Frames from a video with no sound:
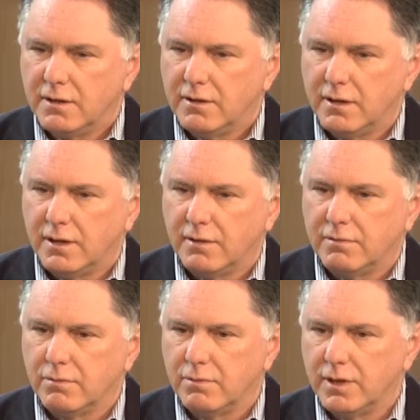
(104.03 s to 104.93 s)
the
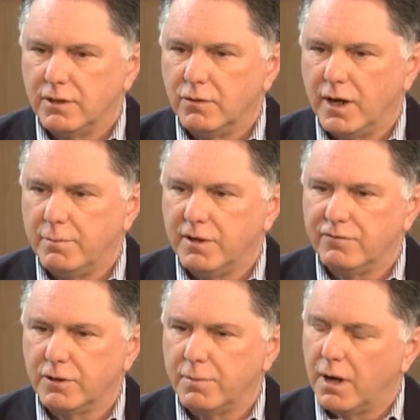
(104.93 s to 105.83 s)
UAB
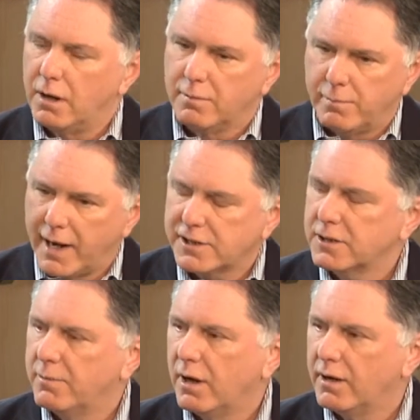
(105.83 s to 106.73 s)
football and basketball